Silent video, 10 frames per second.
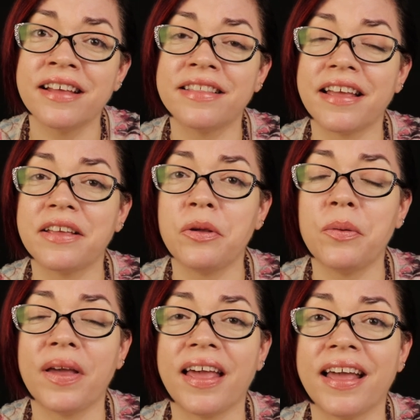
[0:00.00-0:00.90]
that you
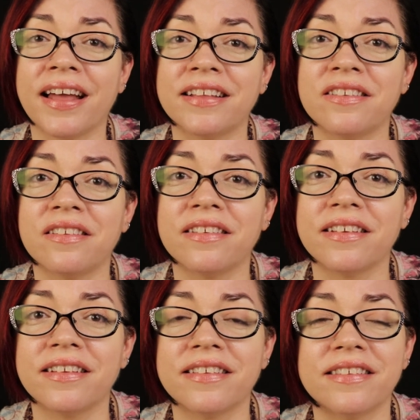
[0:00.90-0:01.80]
can
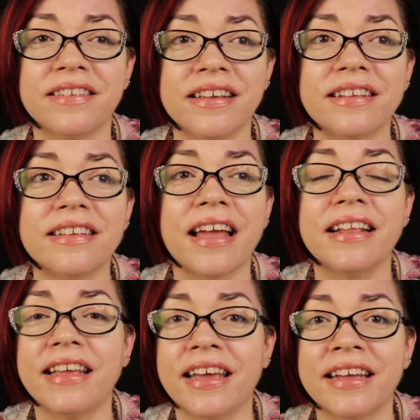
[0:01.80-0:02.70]
sit
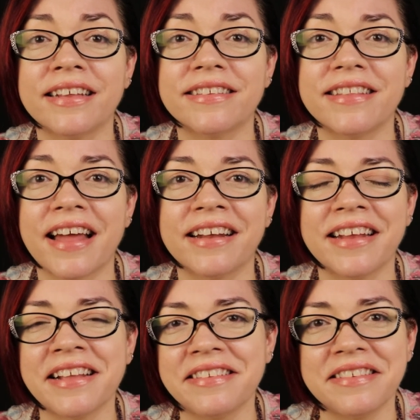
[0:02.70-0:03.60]
and get that
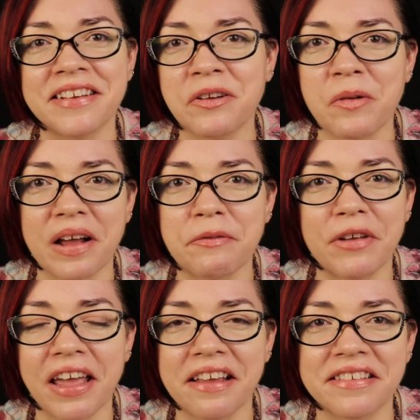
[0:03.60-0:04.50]
instant
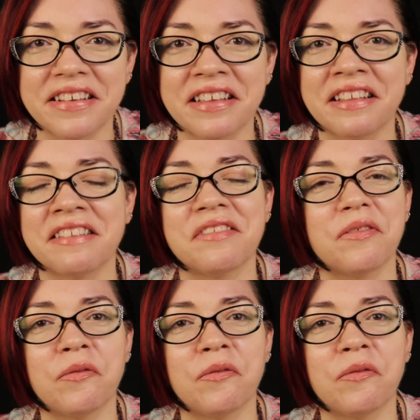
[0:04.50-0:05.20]
gratification